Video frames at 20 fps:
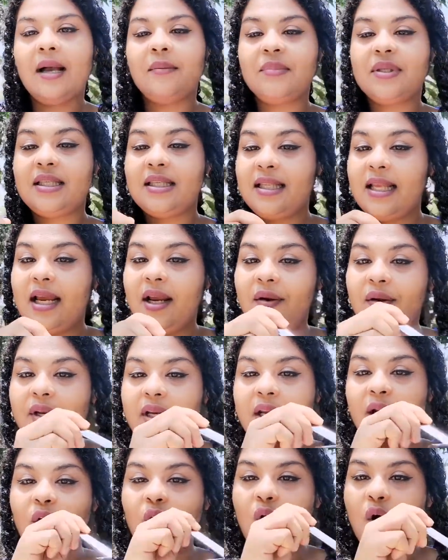I'm
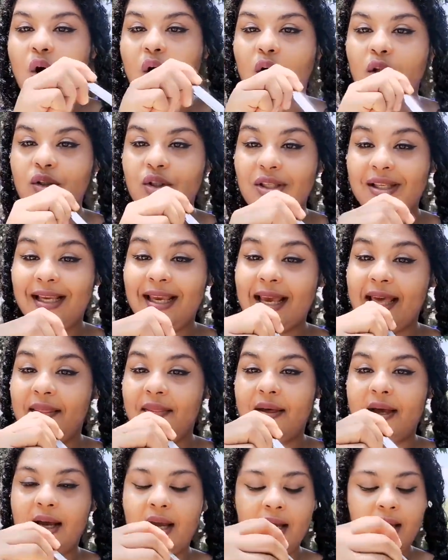stirring it all
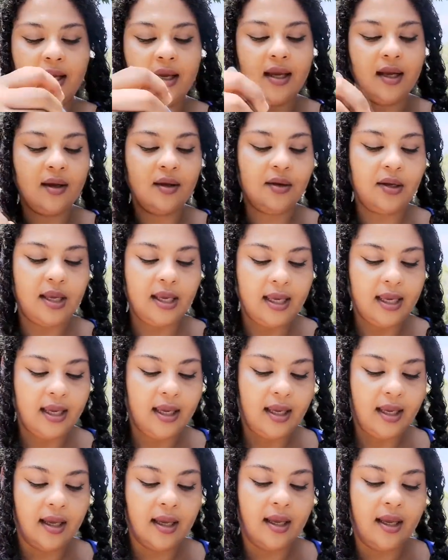together.
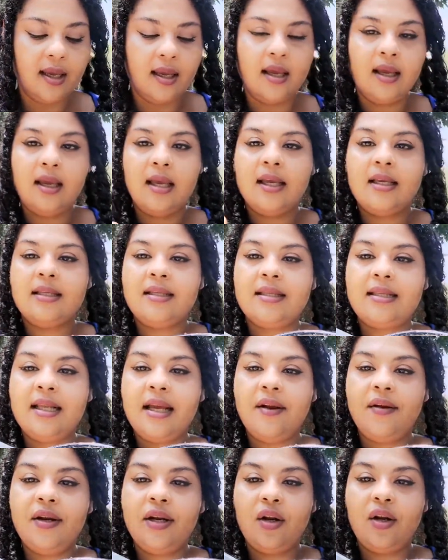Okay,
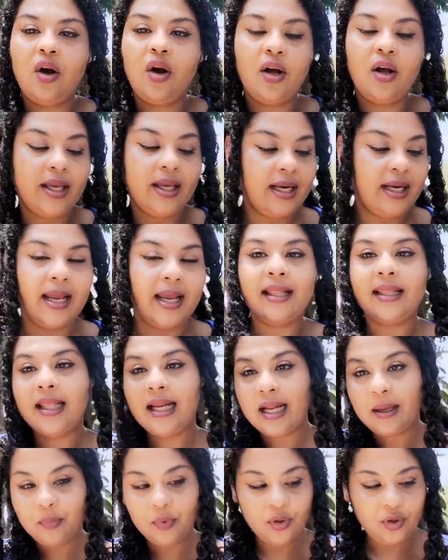stirring it all in here, and
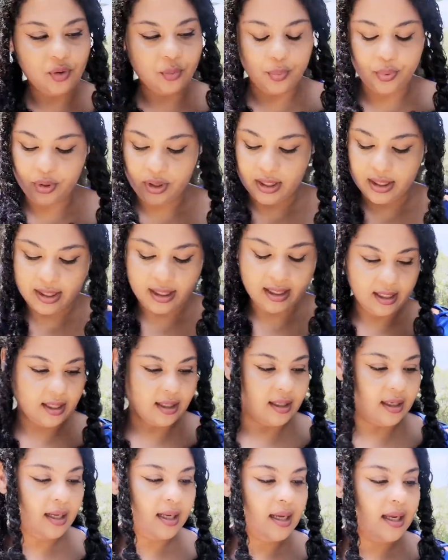then I'm gonna put
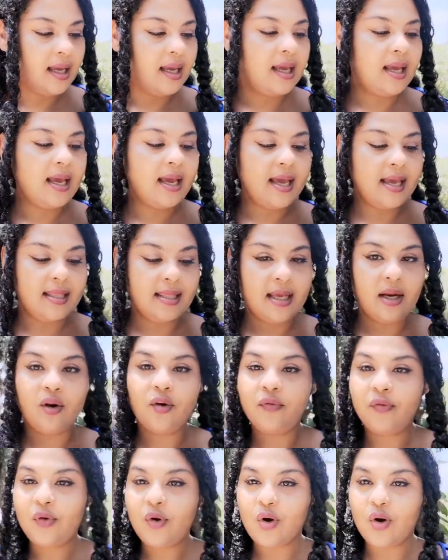in. And then
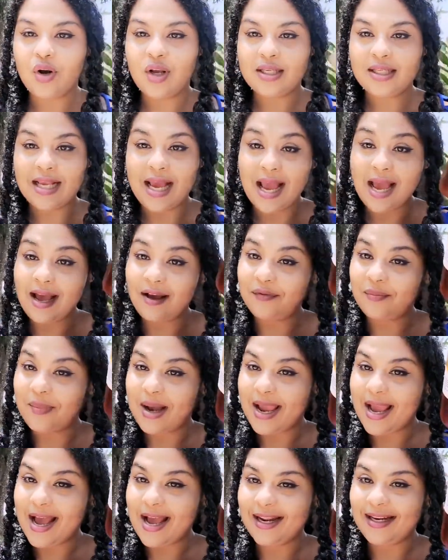of course I have
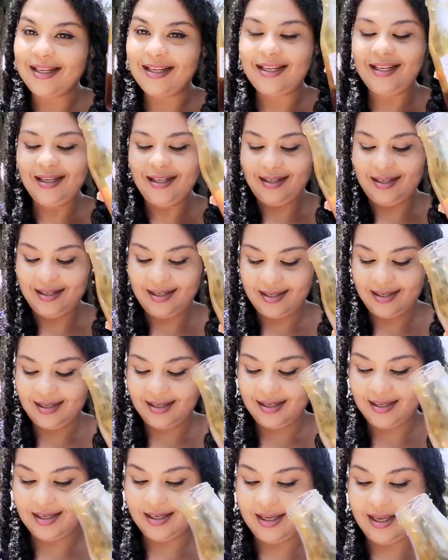my honey.
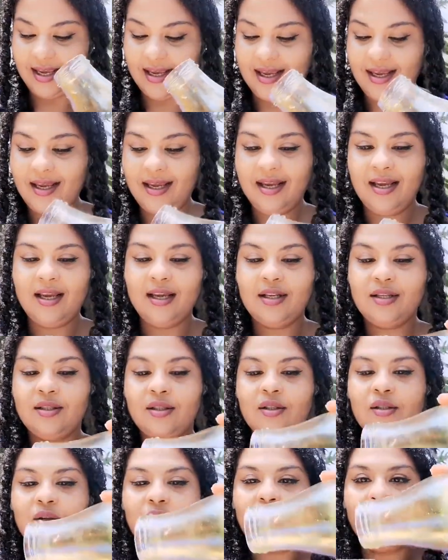Okay,
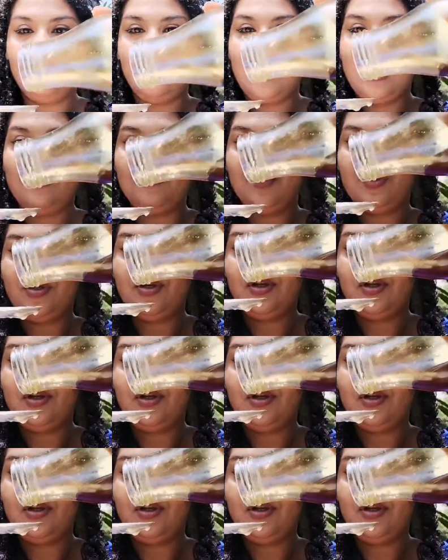so I'm